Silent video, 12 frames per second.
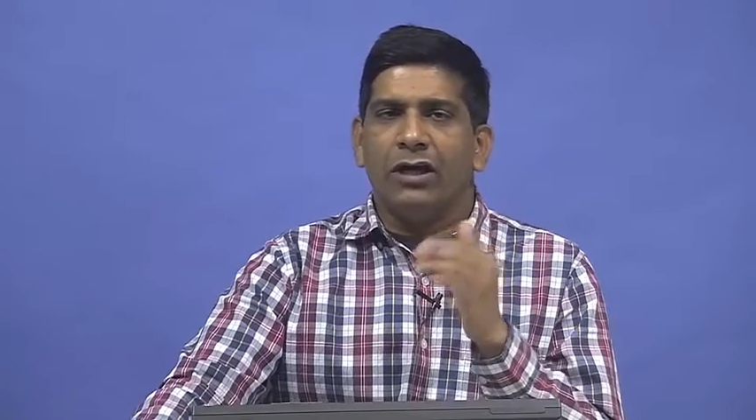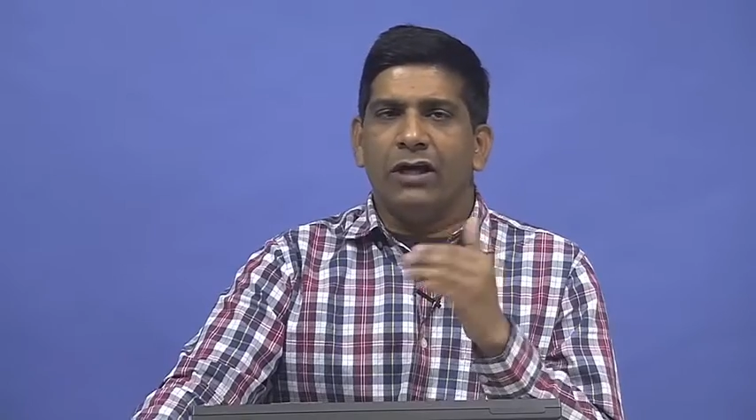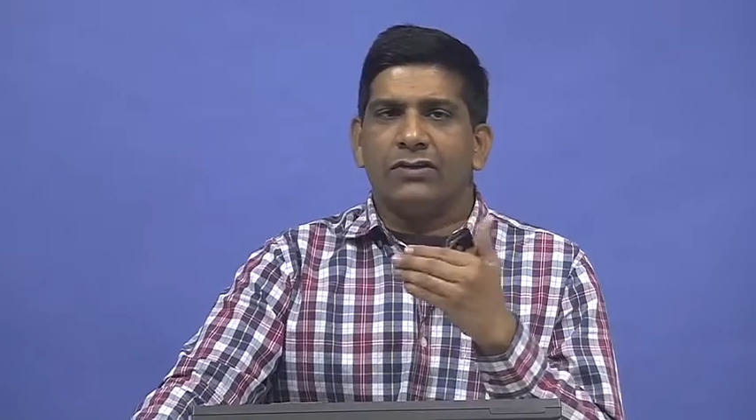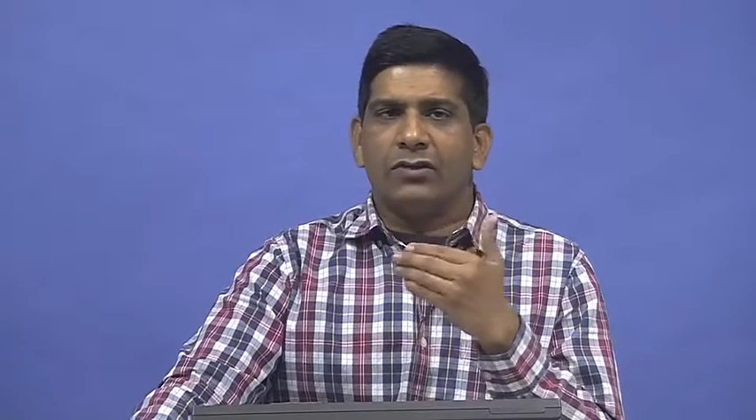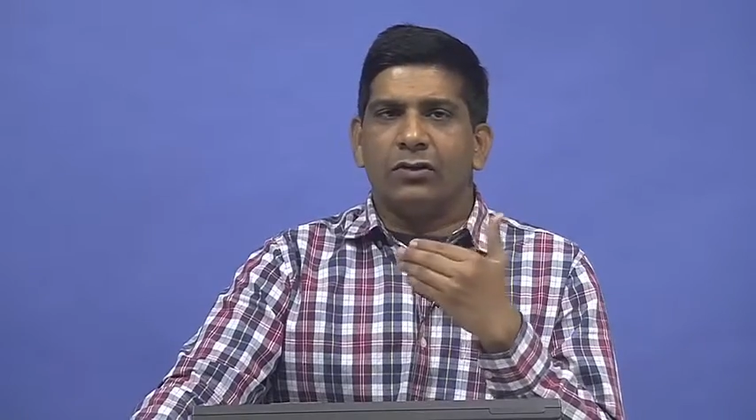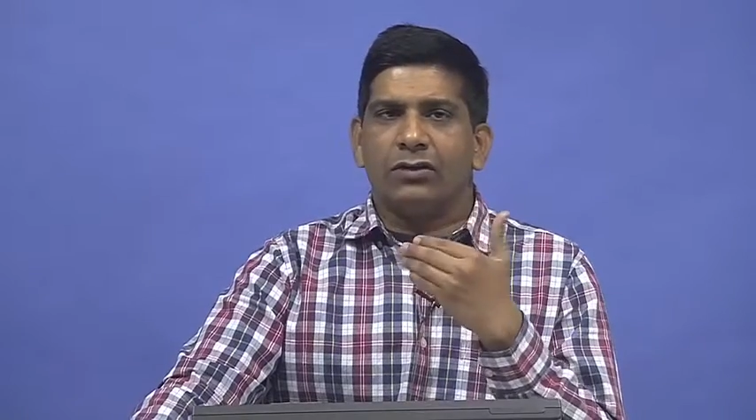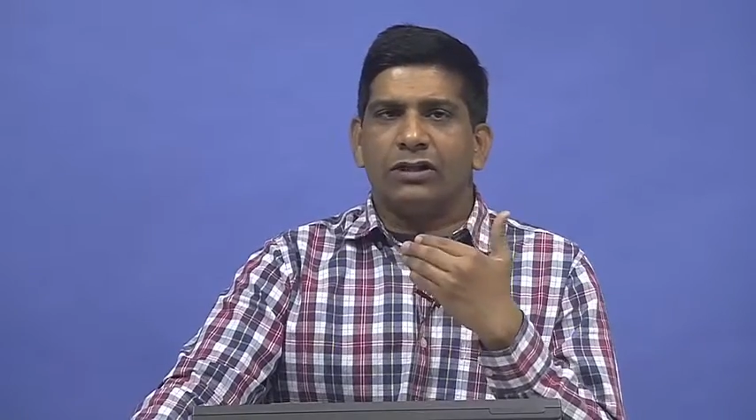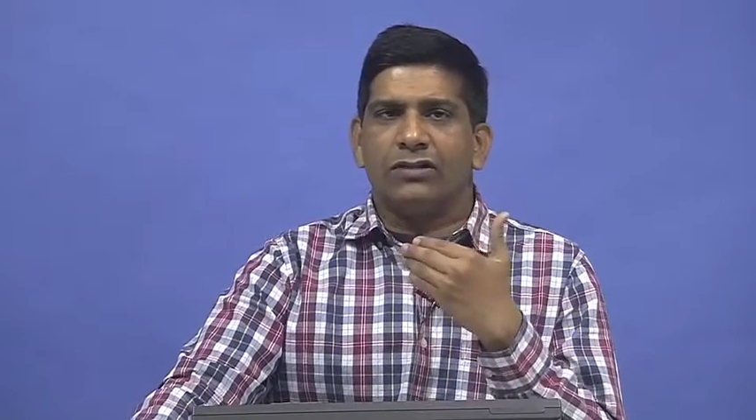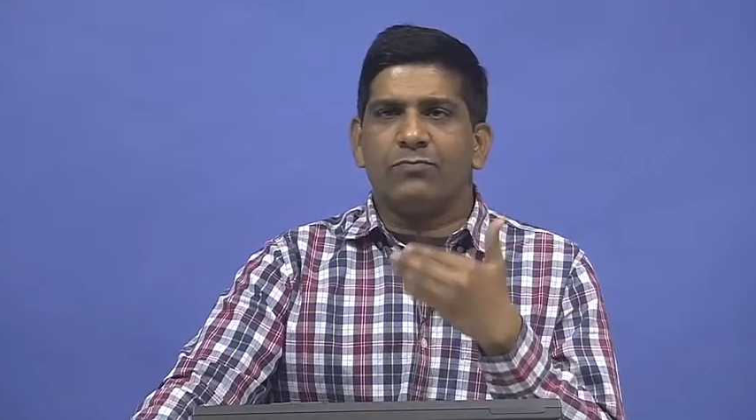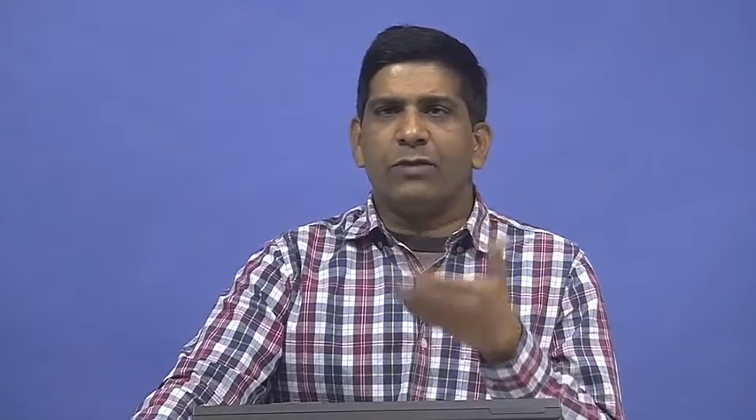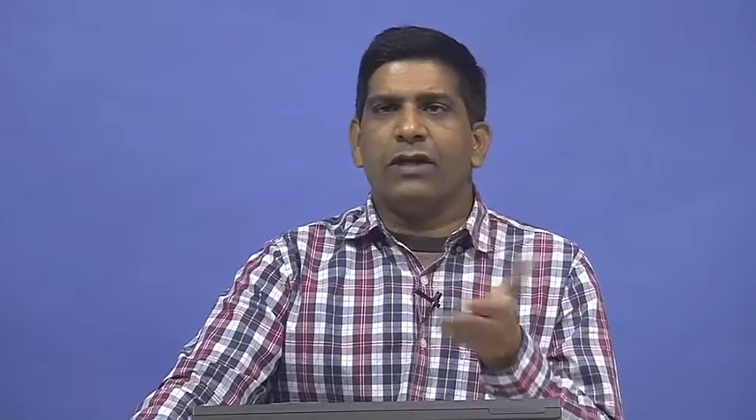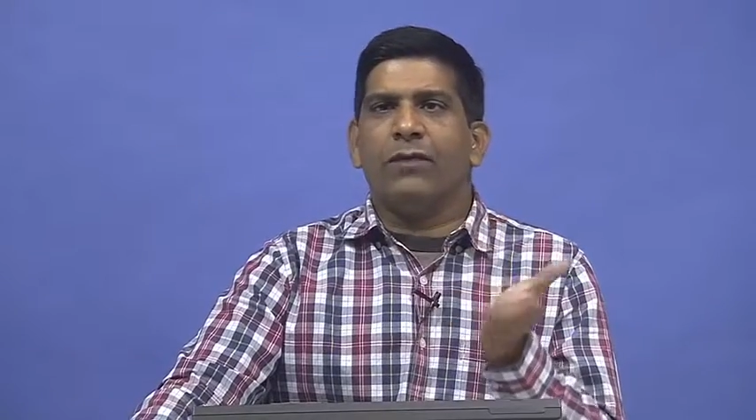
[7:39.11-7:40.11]
So
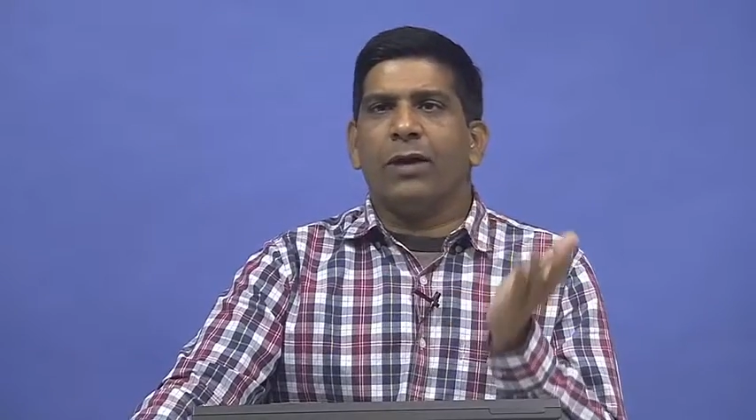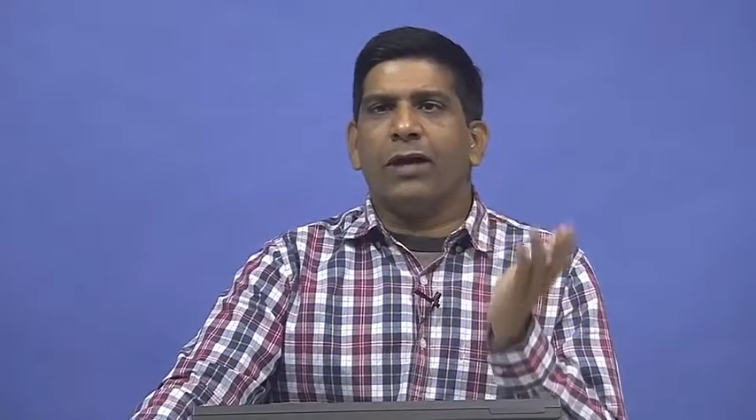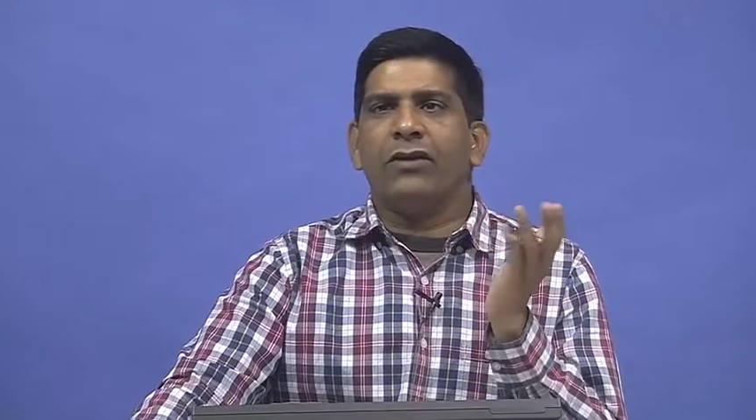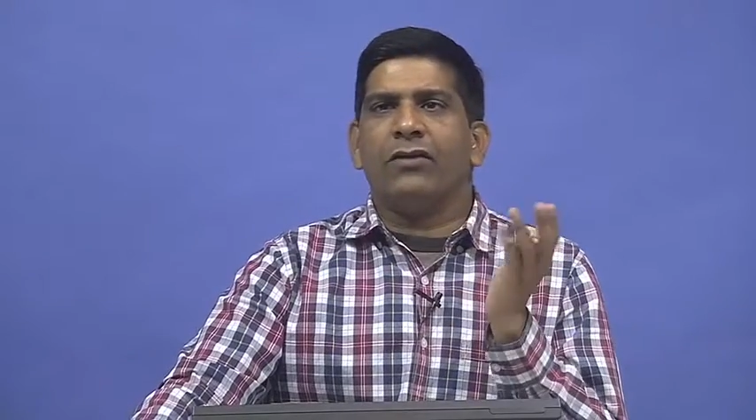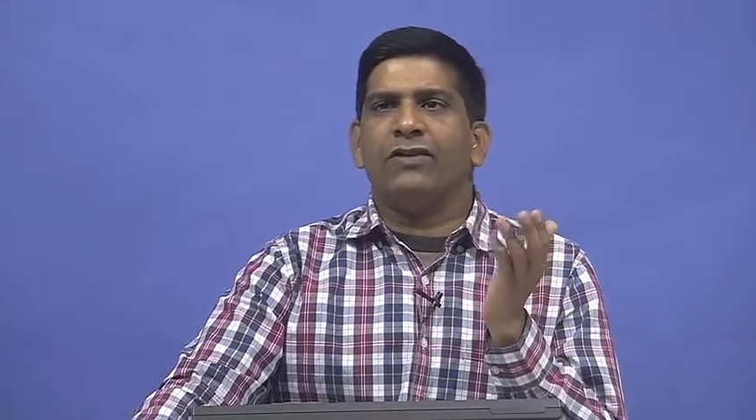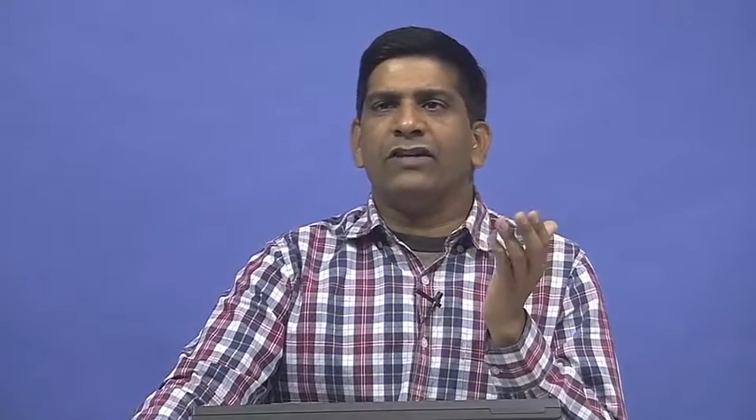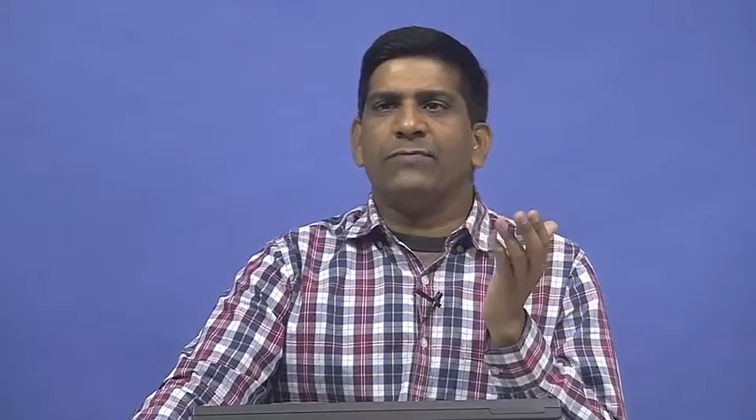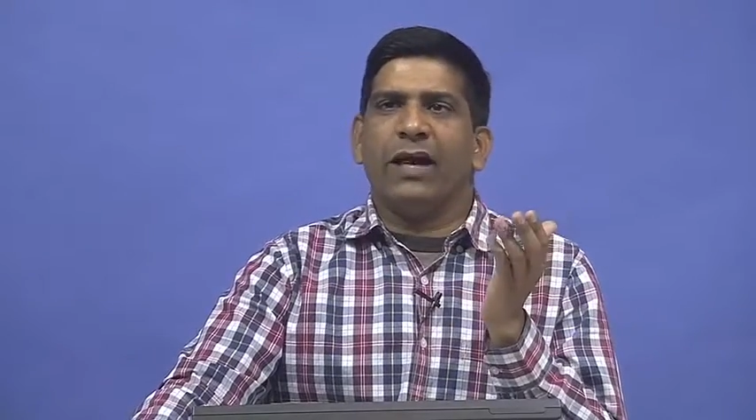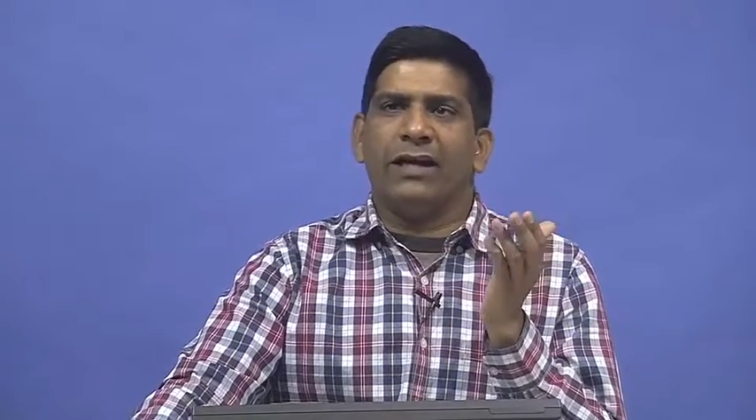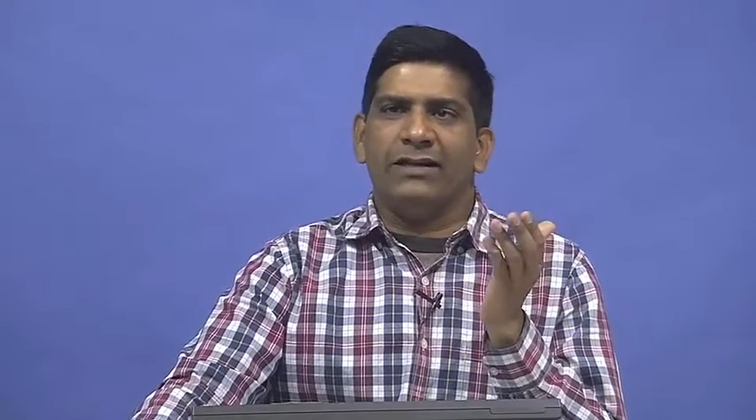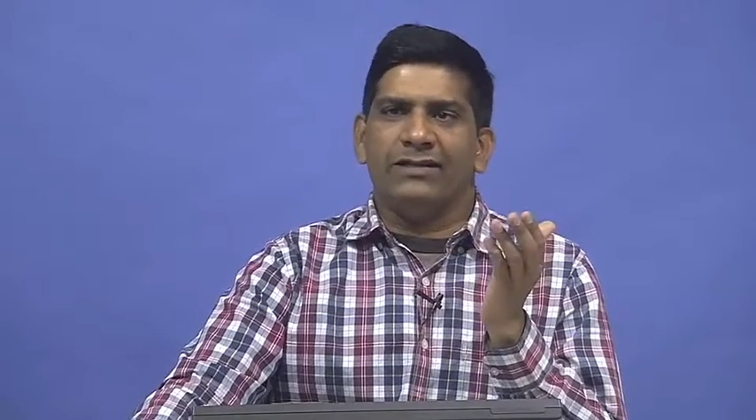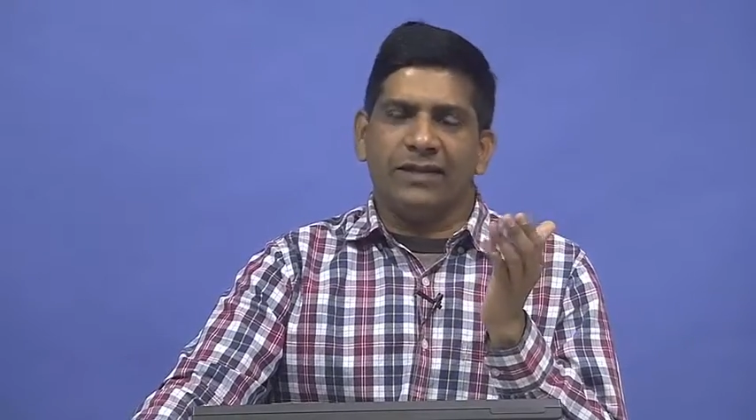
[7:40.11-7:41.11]
just pick up any of these balance